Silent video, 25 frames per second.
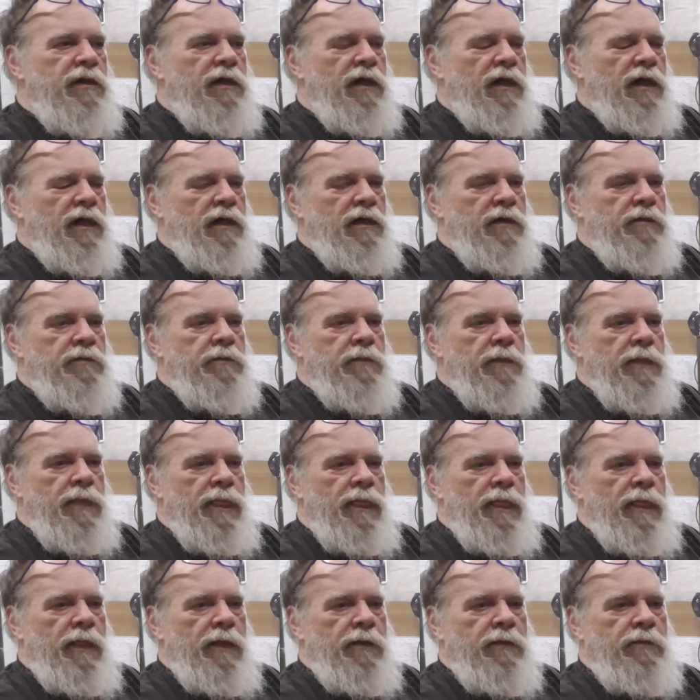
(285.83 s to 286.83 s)
And
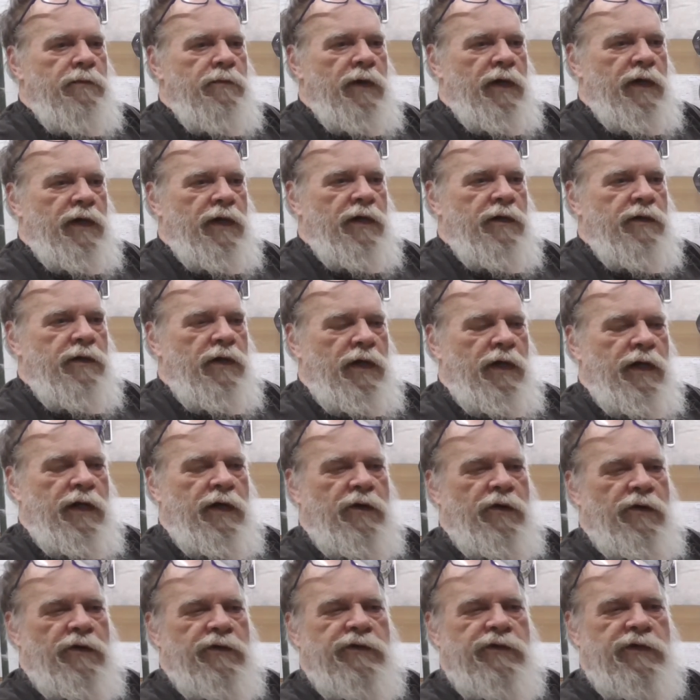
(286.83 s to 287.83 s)
of
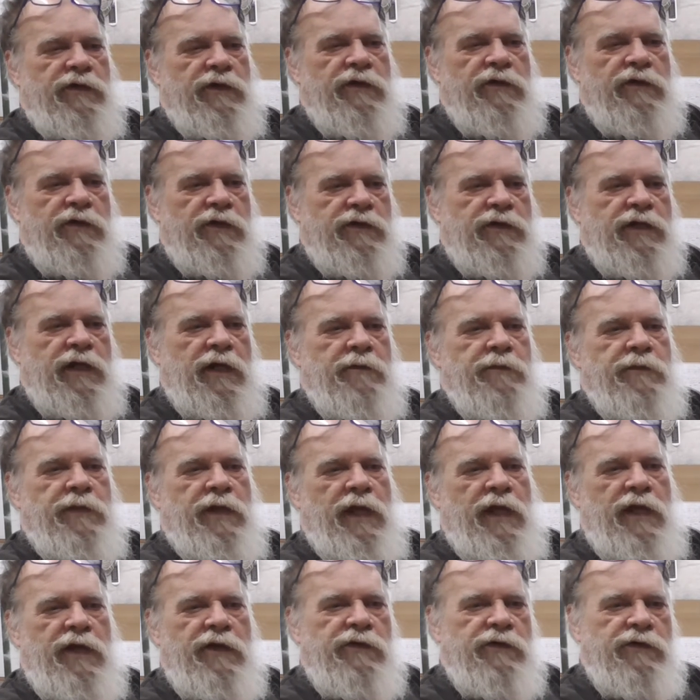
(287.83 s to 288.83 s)
course the temp
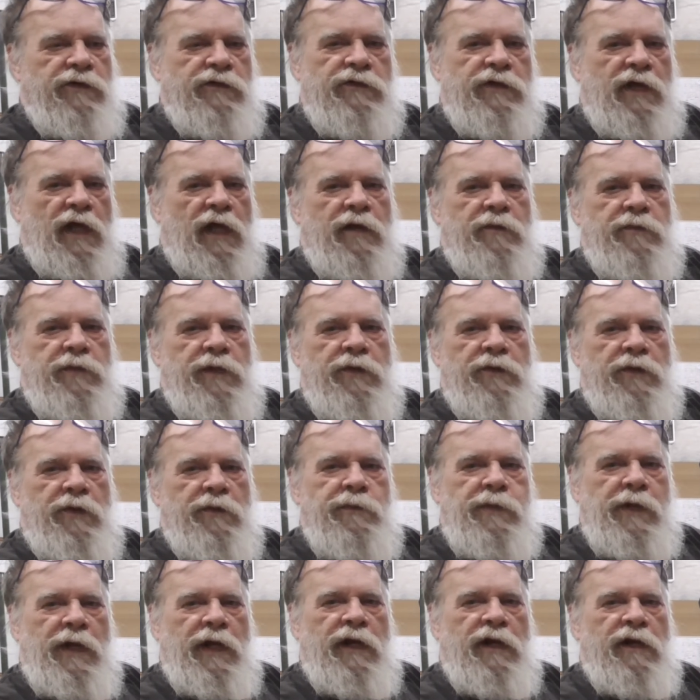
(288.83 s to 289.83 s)
gauge has got to be
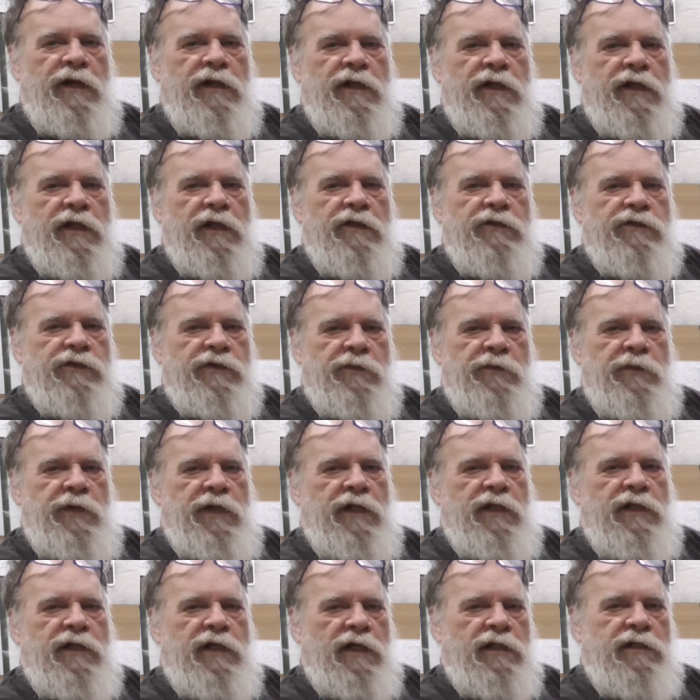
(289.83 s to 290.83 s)
repaired. Somebody
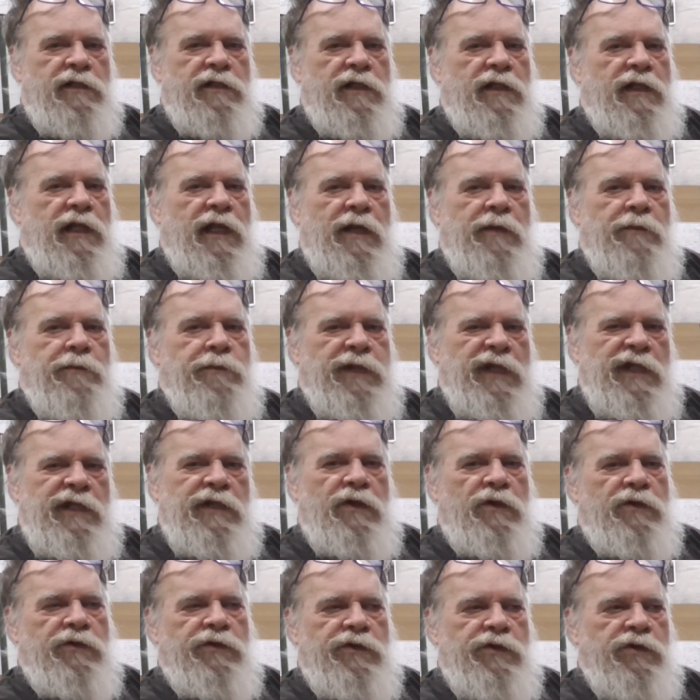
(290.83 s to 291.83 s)
cut the damn
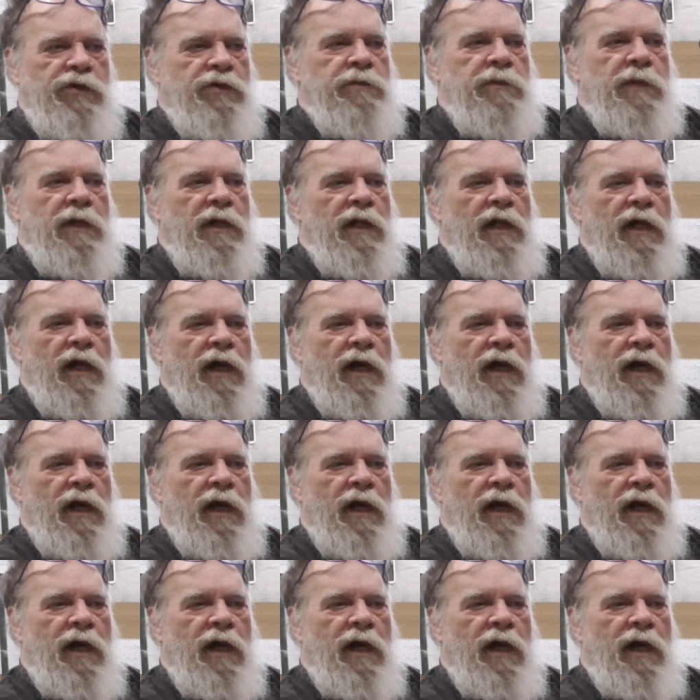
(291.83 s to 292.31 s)
pitot tube.